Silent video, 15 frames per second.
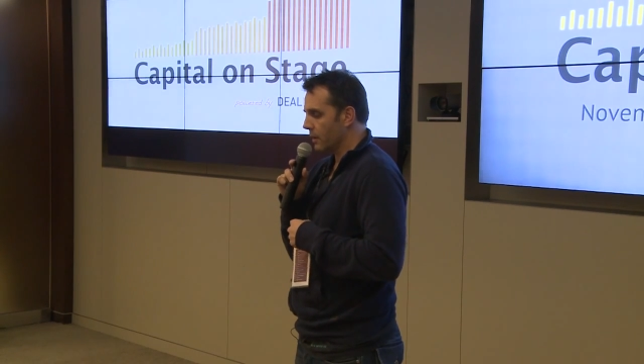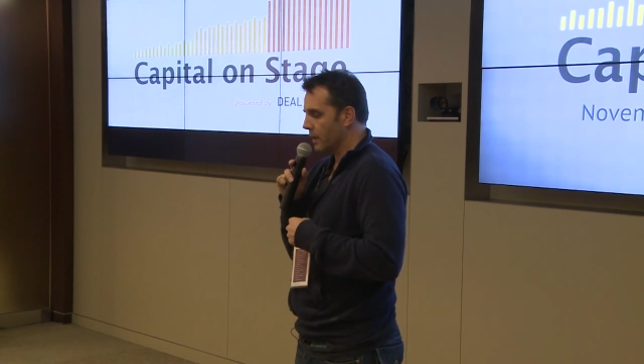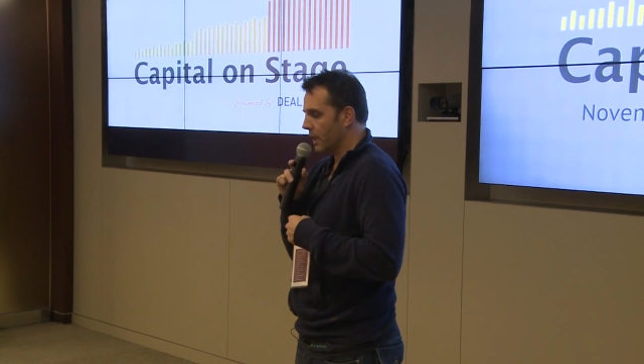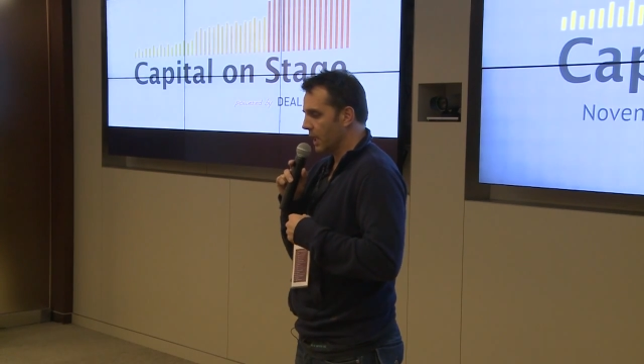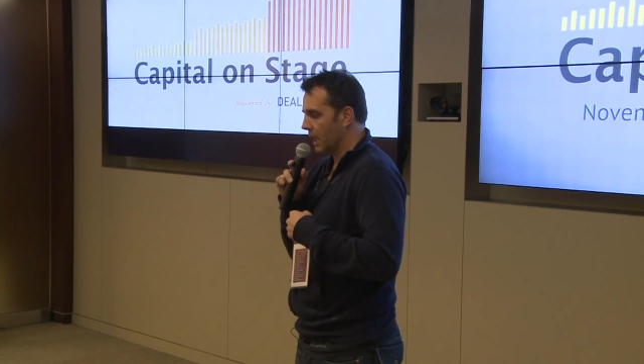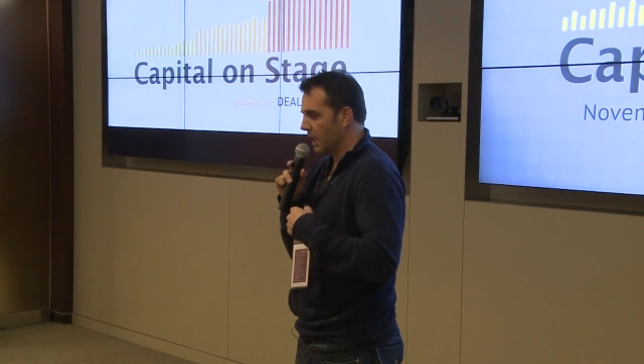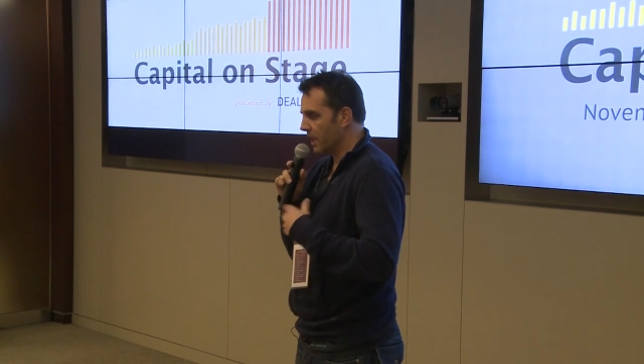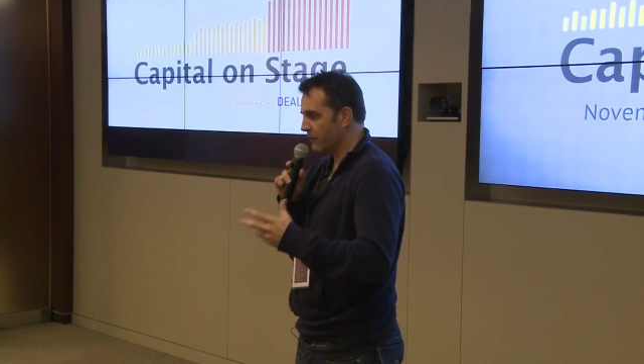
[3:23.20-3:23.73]

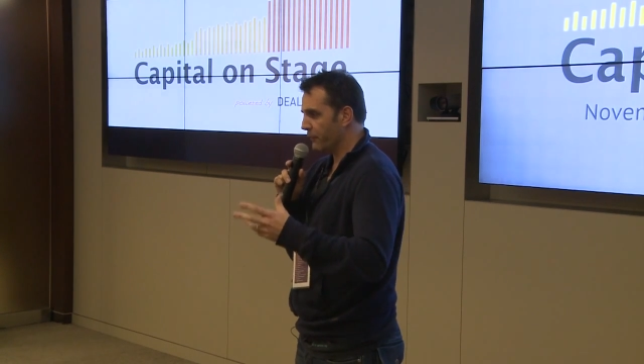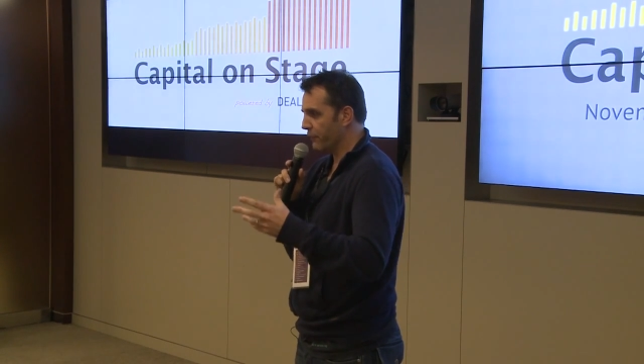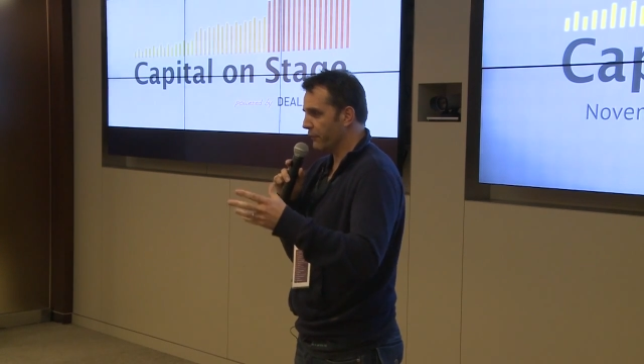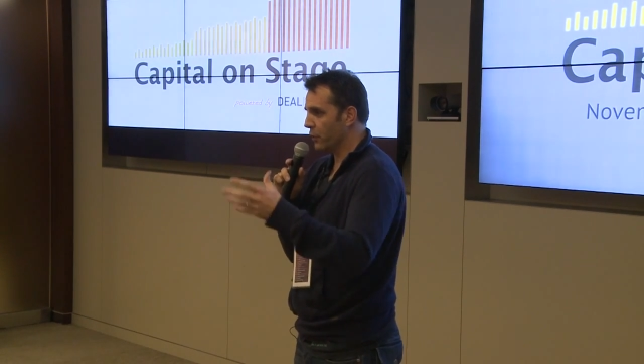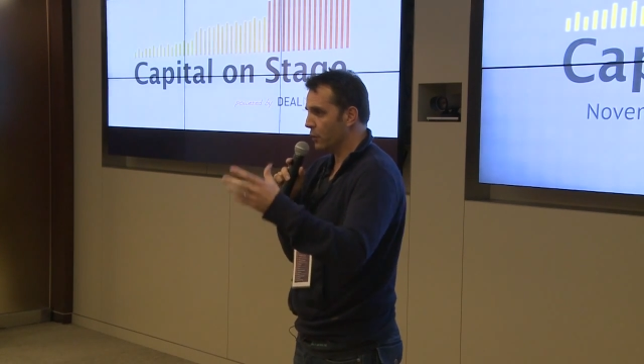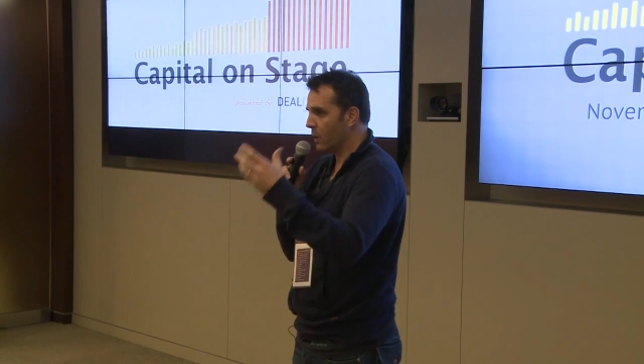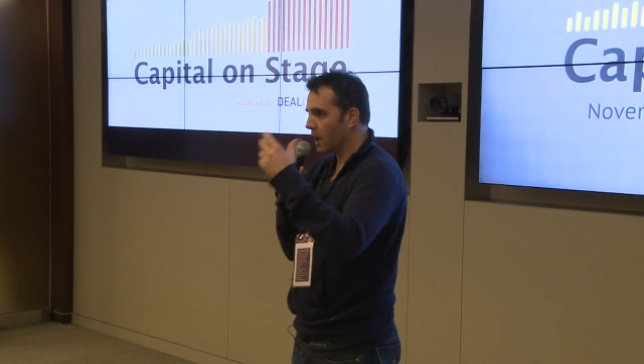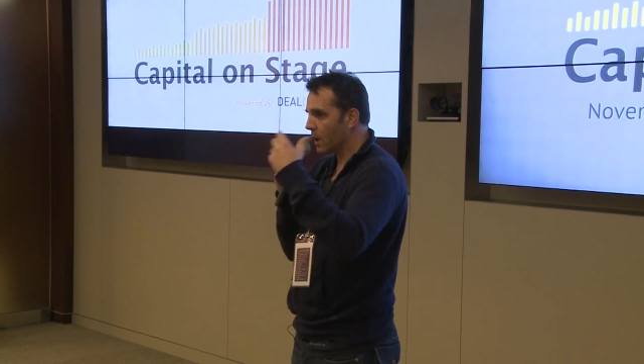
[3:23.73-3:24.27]
If you
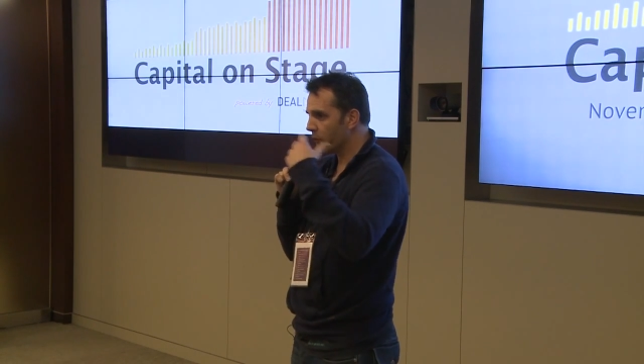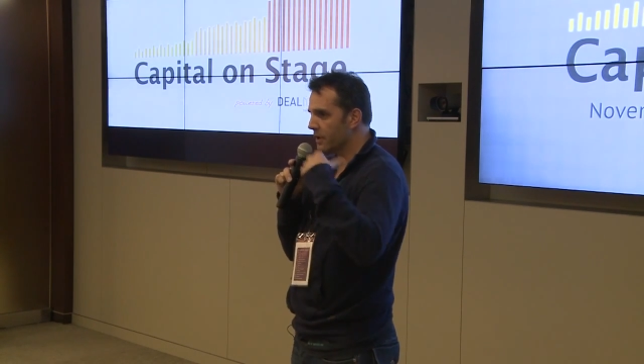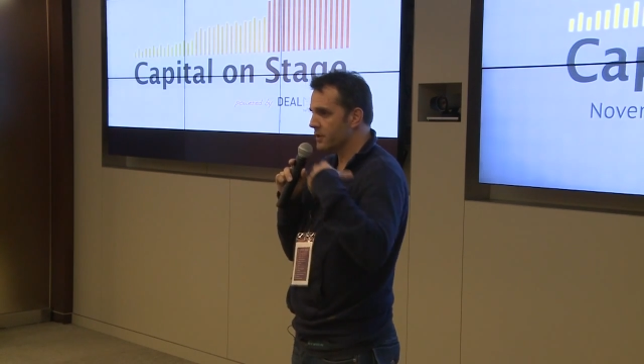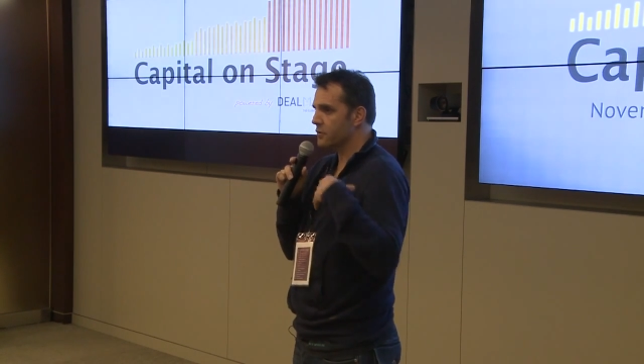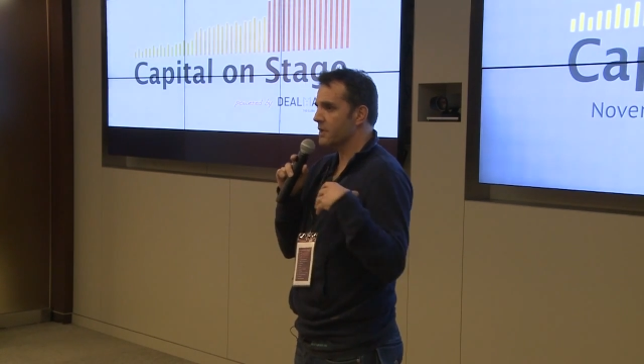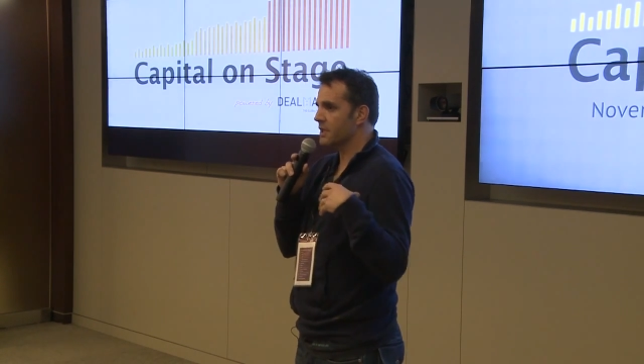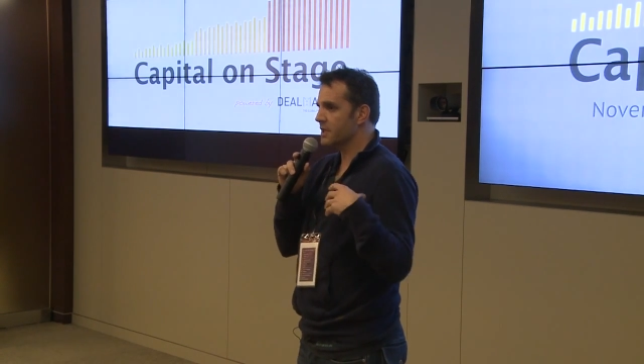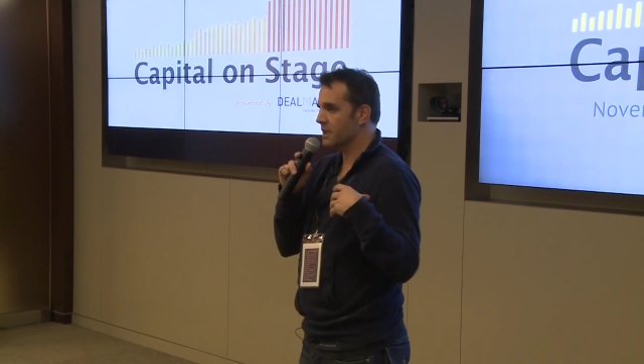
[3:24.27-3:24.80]
are
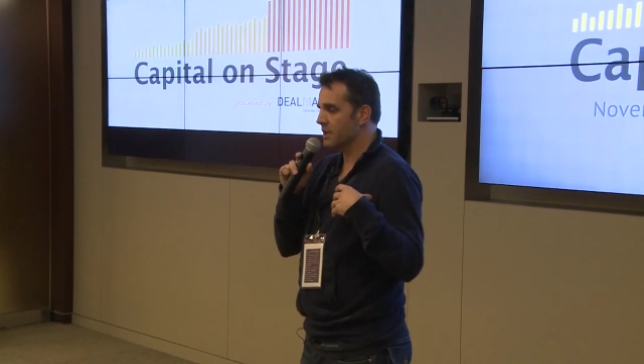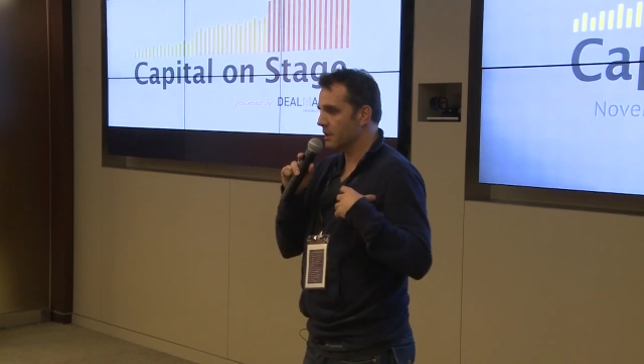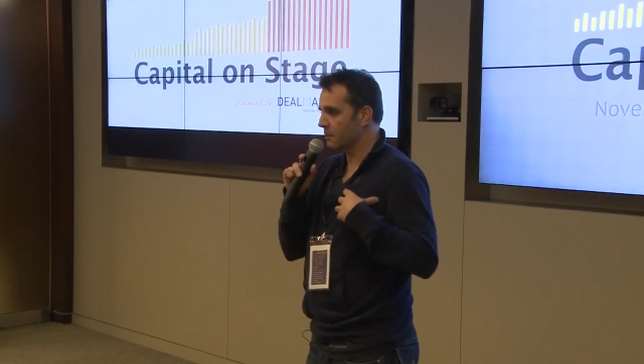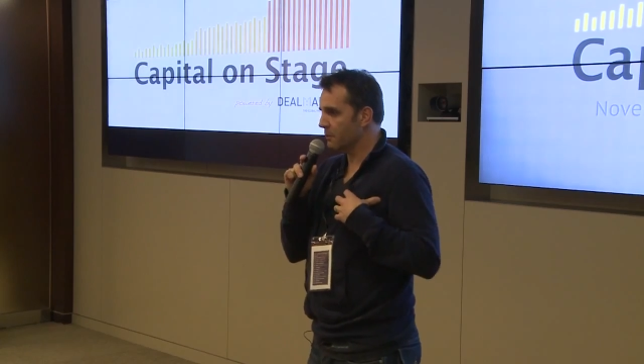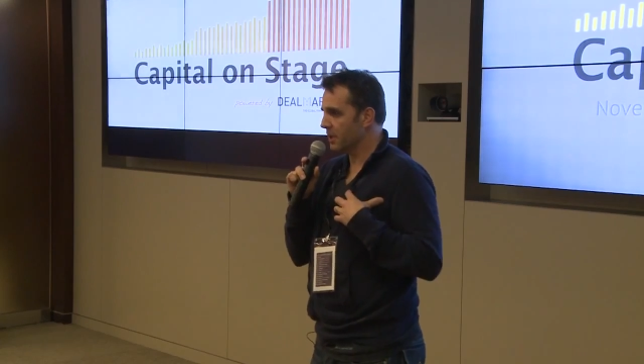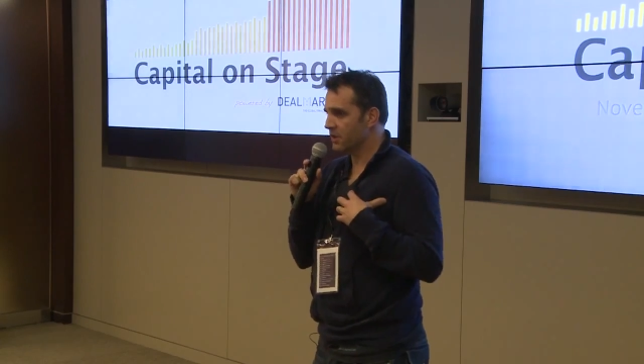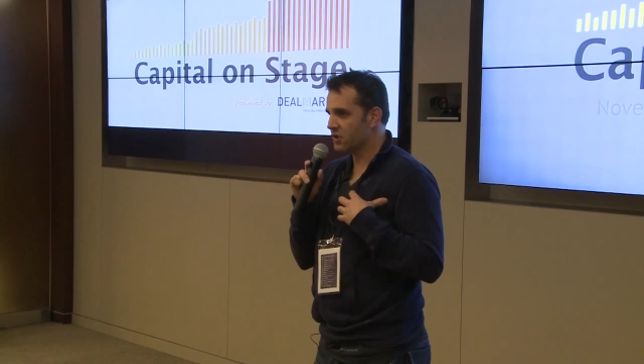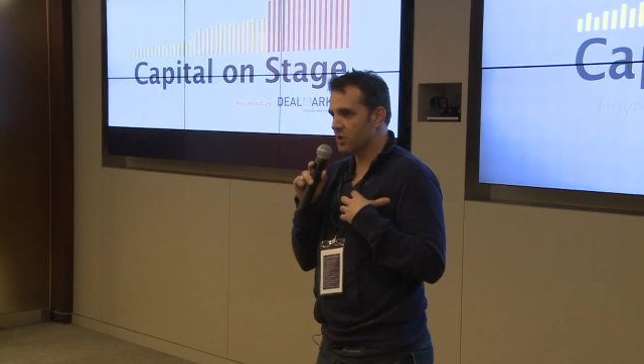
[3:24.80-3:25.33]
interested in
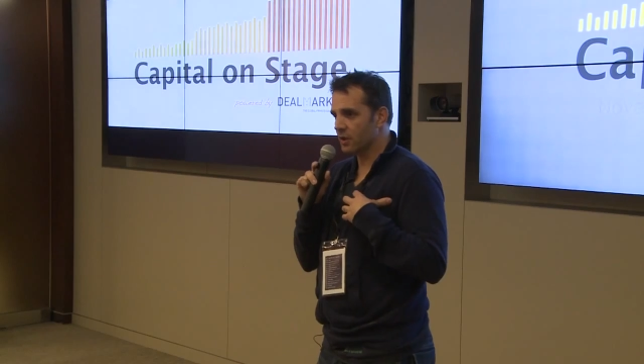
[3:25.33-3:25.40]
pitching